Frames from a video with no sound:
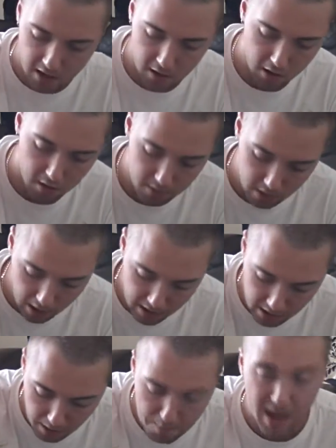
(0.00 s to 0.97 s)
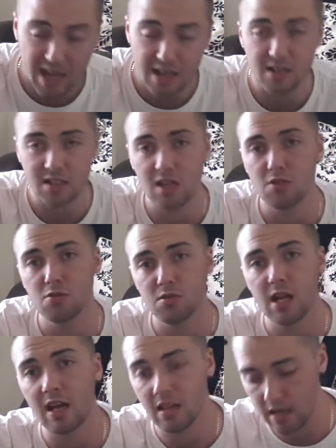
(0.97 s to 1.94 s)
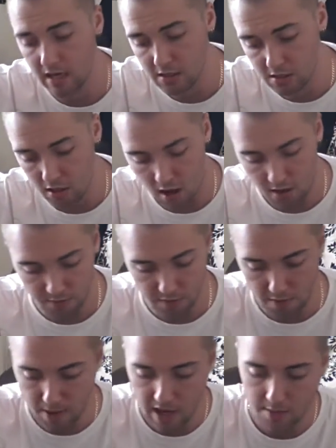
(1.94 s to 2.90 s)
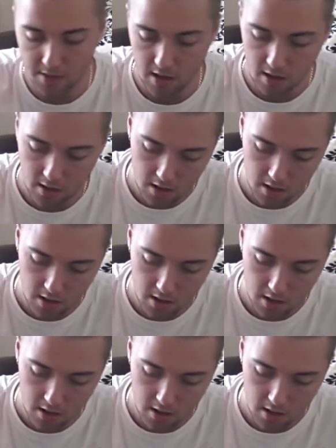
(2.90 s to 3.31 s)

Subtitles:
you got like the main essentials there to get you started for a baby.